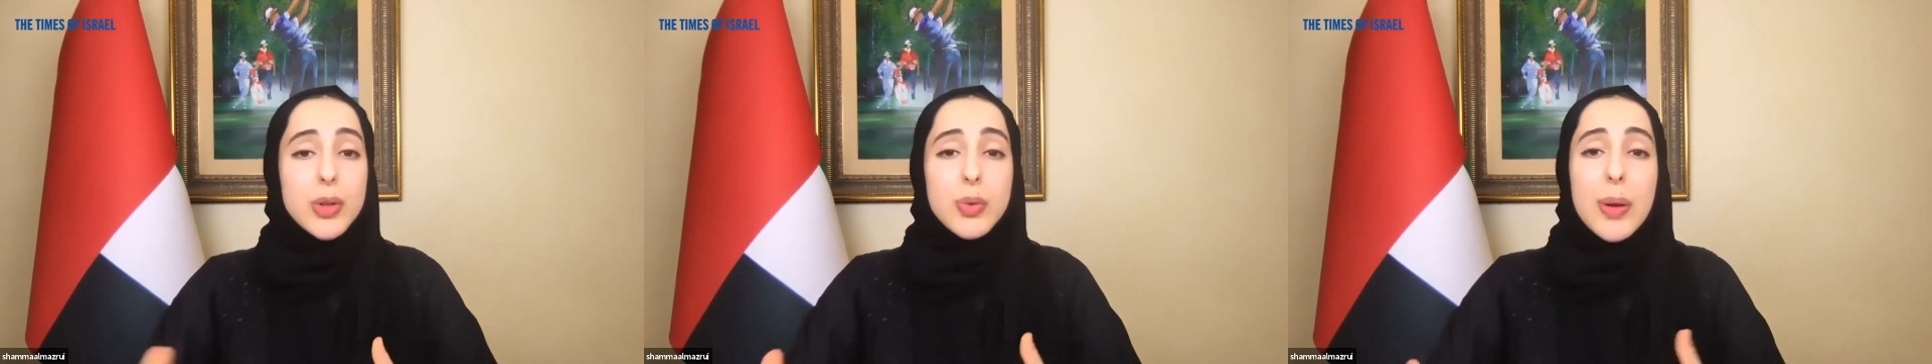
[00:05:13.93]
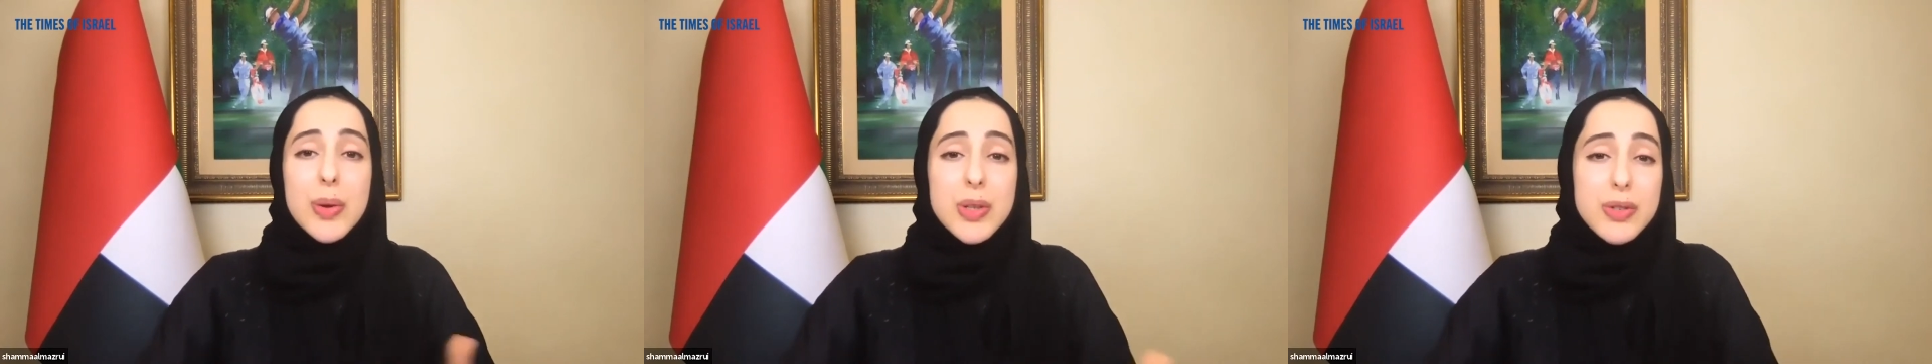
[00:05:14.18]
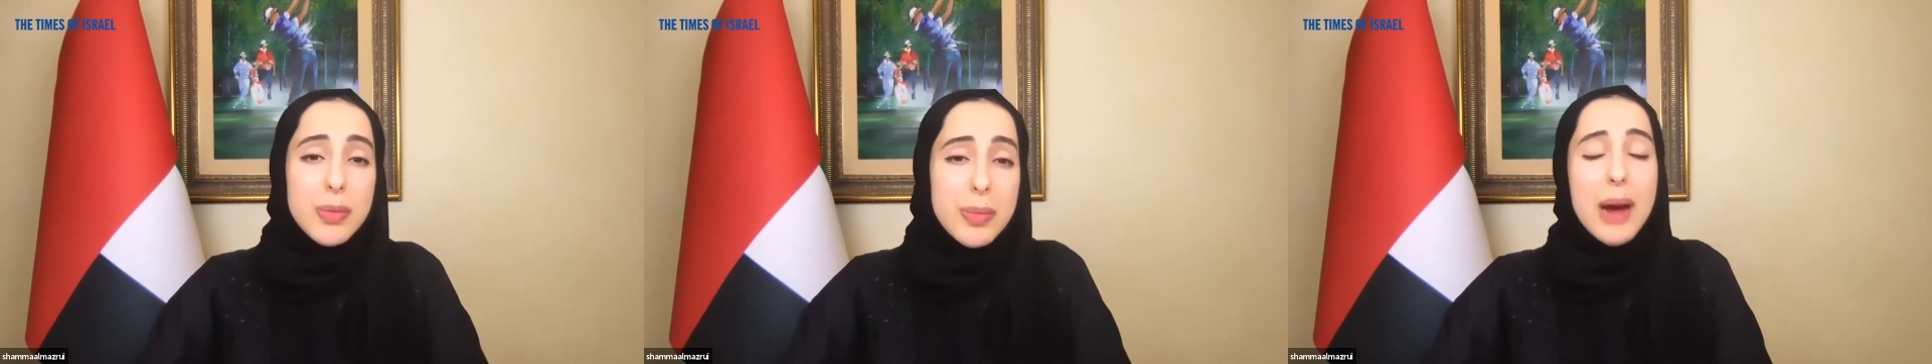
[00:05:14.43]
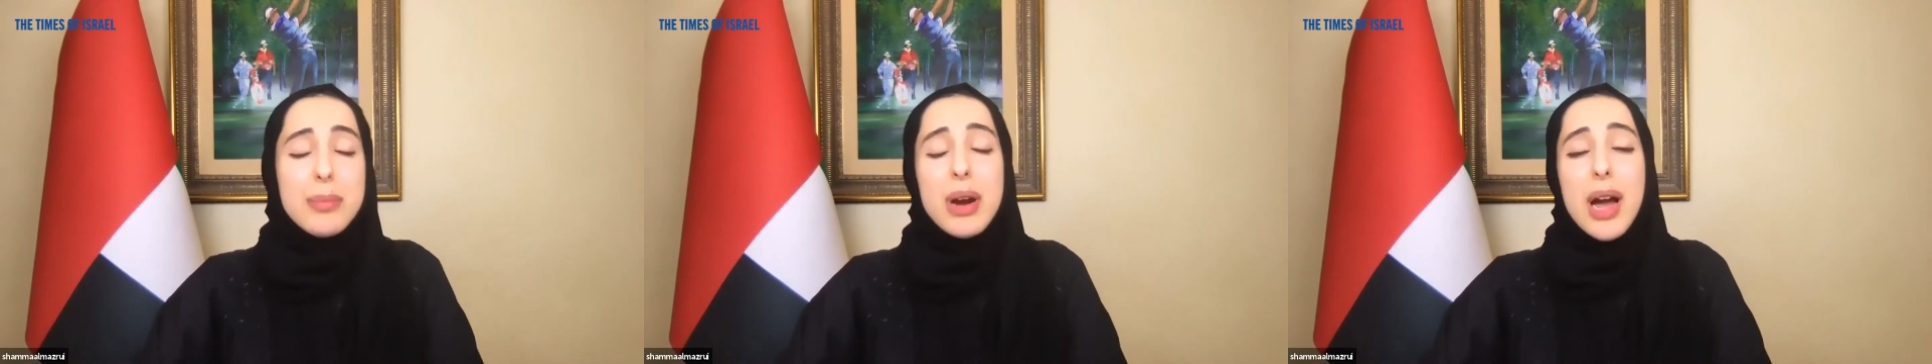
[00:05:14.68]
whether it's from the
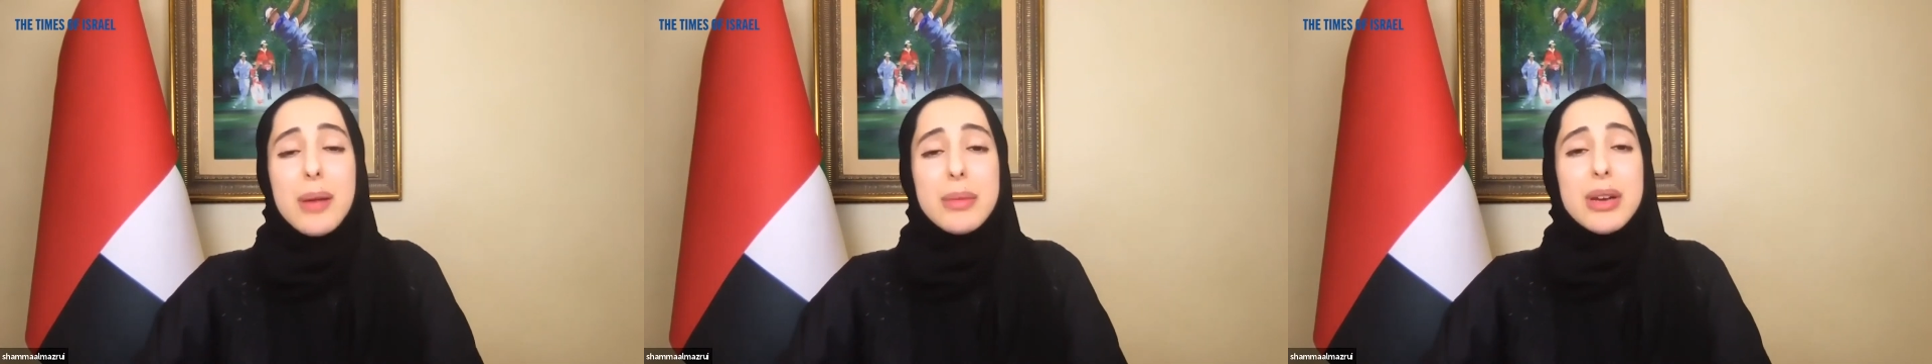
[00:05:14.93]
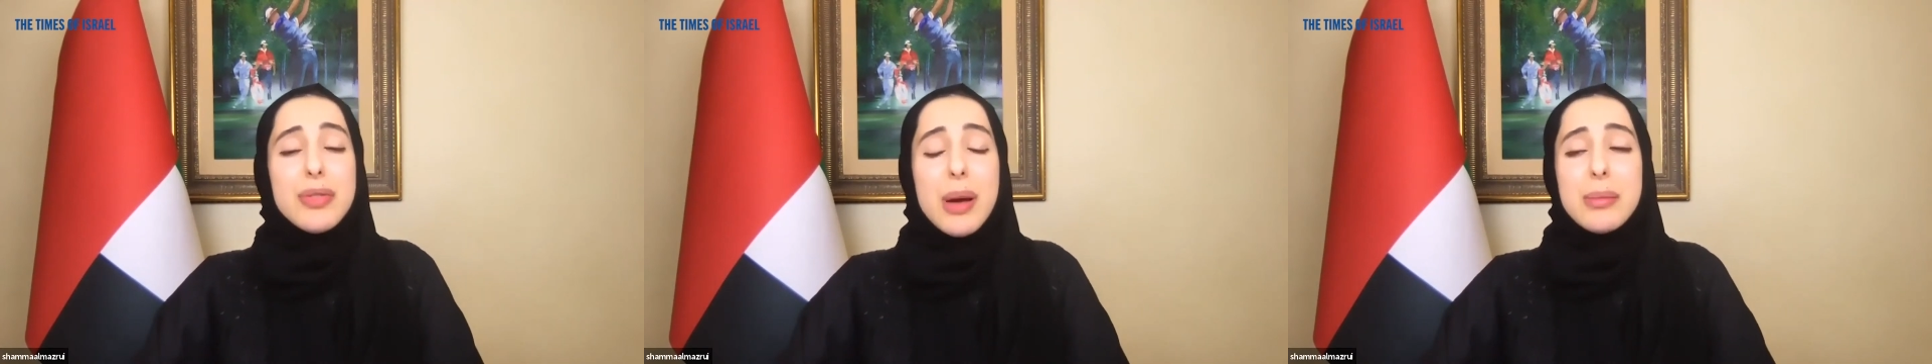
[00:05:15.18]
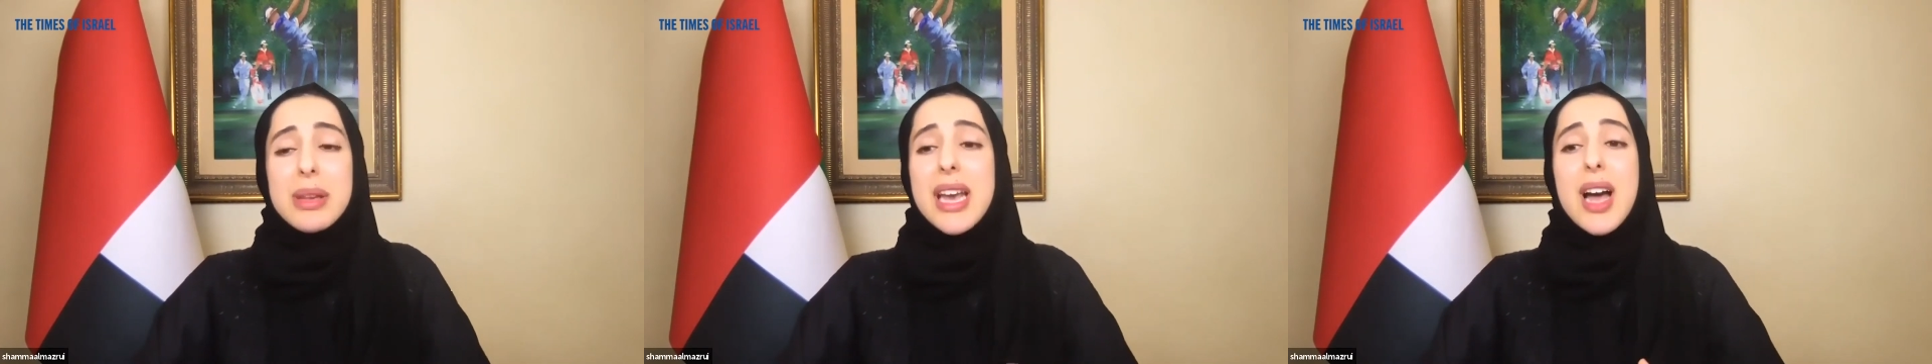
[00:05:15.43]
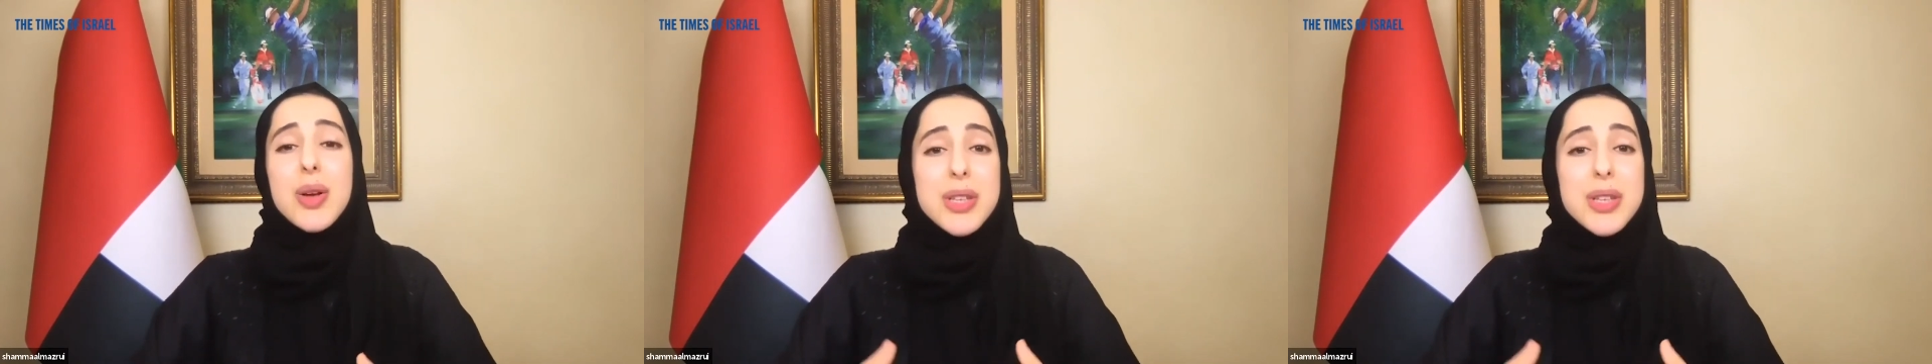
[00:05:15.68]
Abrahamic family house,